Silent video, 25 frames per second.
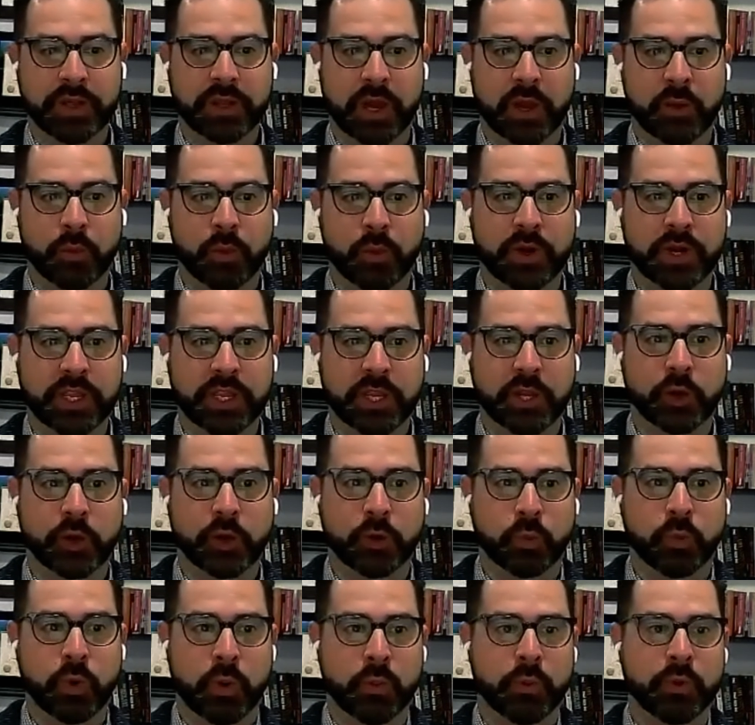I want
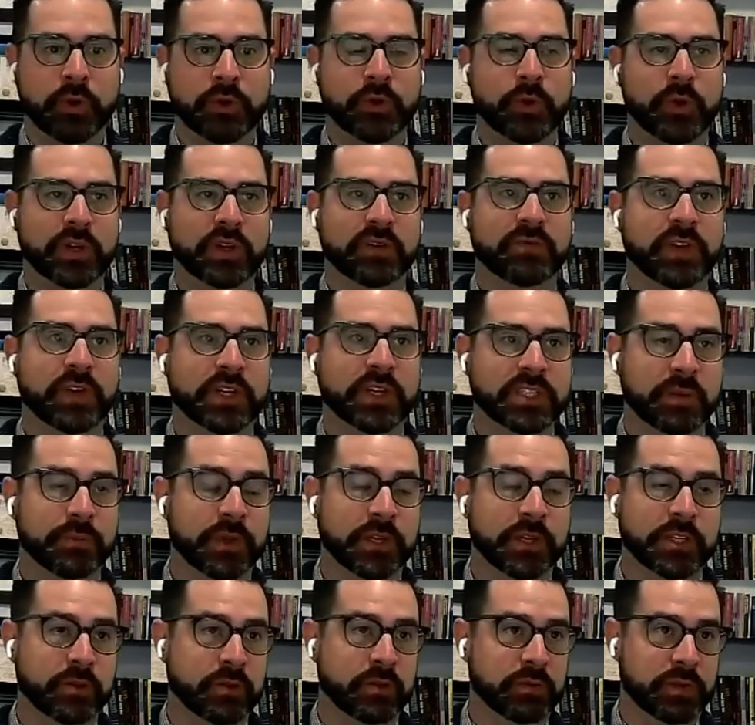to hear what we're doing
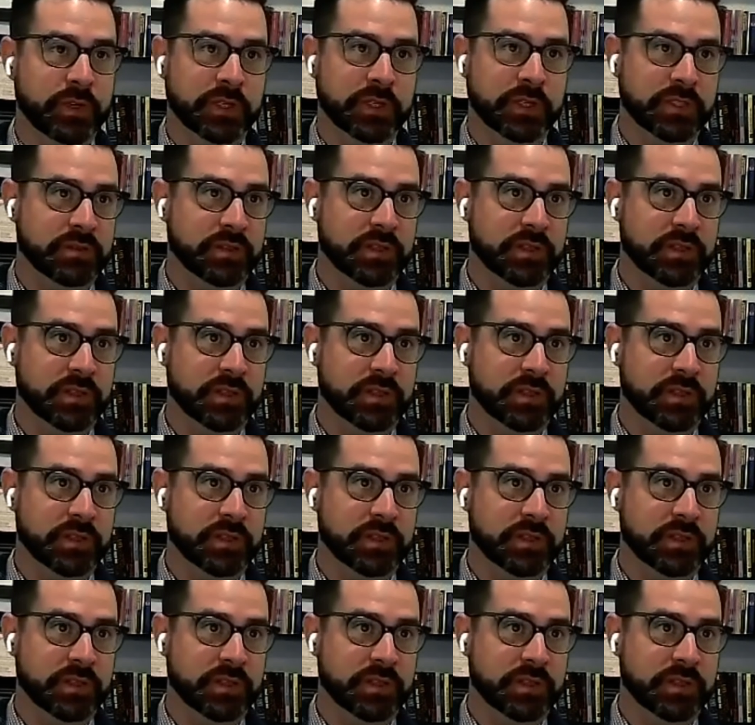to fix something.